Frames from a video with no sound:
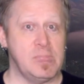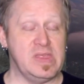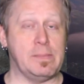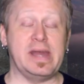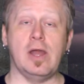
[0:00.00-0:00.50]
but
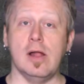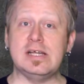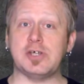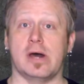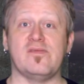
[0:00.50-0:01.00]
that my
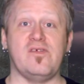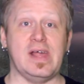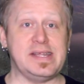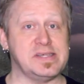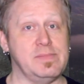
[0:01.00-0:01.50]
knowledge on
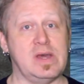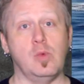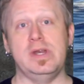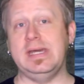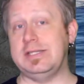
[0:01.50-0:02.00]
flight simming
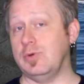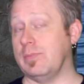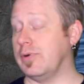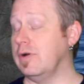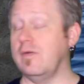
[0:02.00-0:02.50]
would need to
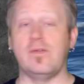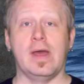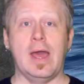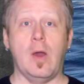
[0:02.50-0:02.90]
improve